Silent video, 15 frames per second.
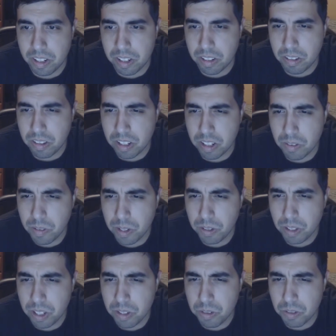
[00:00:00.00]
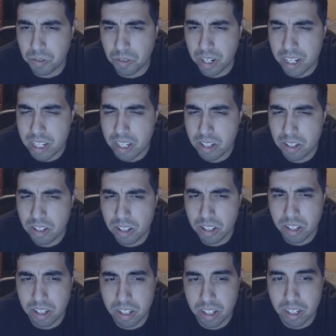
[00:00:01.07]
Do you think we only use rice?
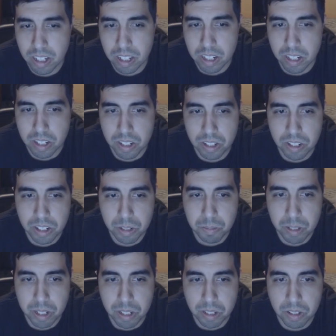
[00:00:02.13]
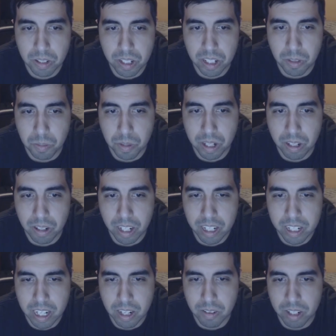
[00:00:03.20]
Judging by the cooking ware, I
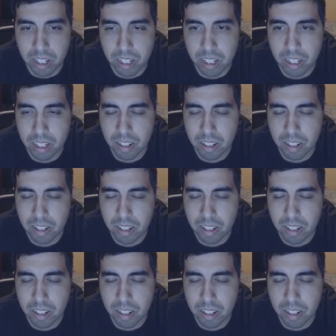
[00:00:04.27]
doubt it.